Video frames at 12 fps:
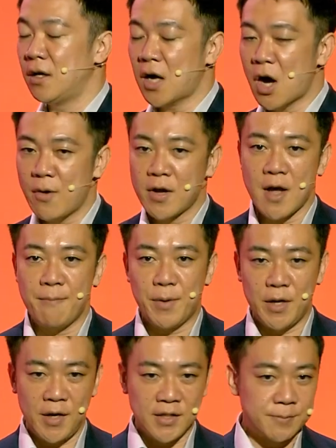Our
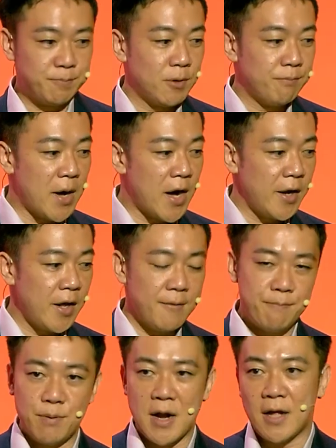company is providing
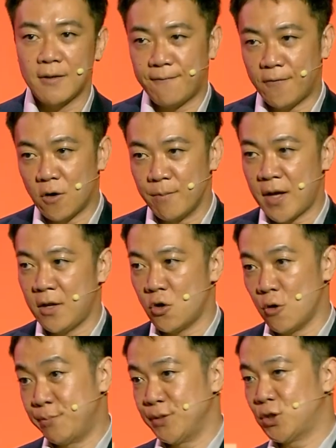platform and
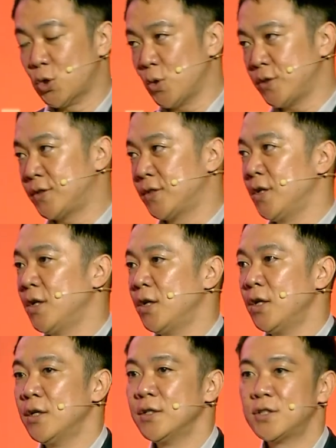open source.
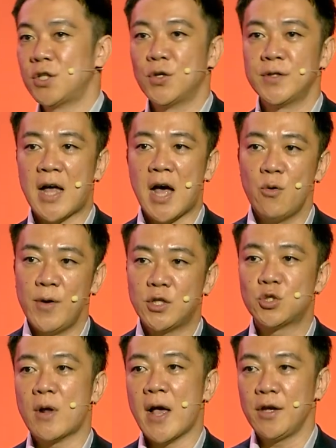So now we're
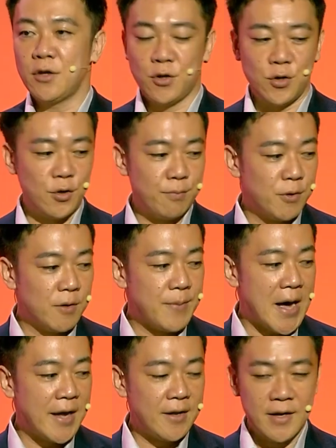trying to
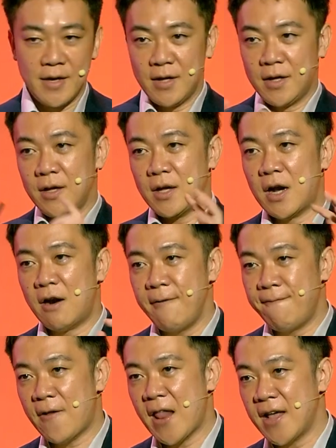provide a
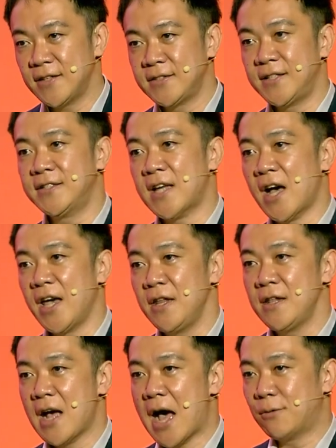reference design,
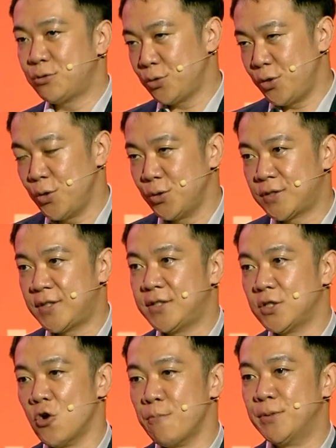how to use
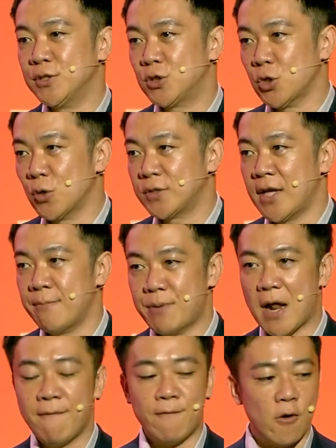this open source and
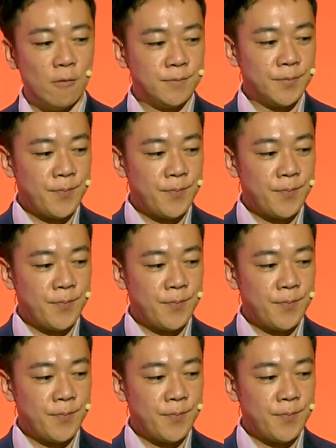platform.